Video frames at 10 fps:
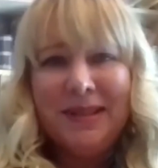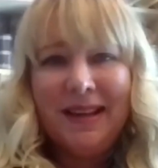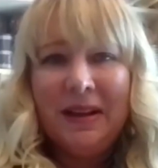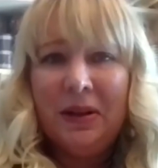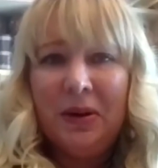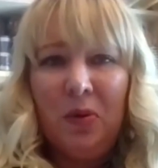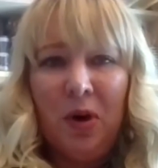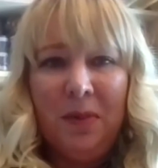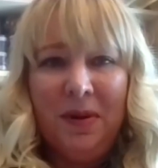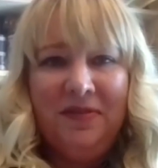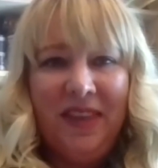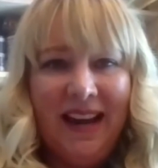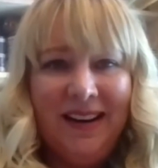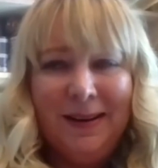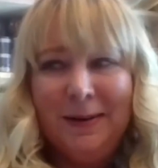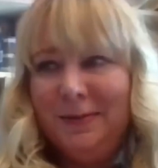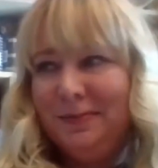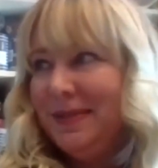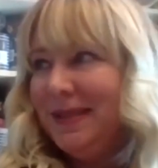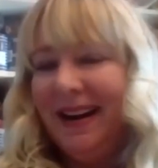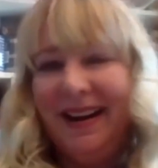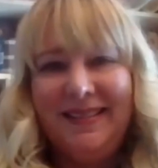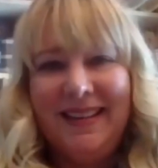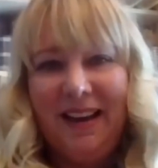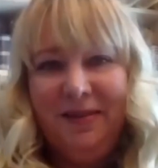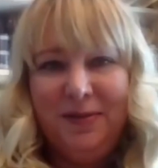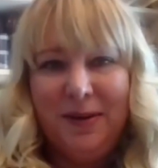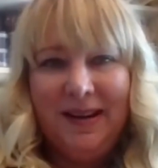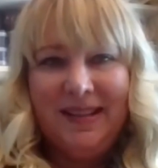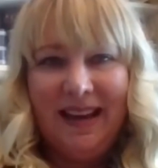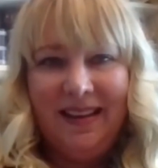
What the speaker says: it's getting a little warmer if they had to go sit outside for a day.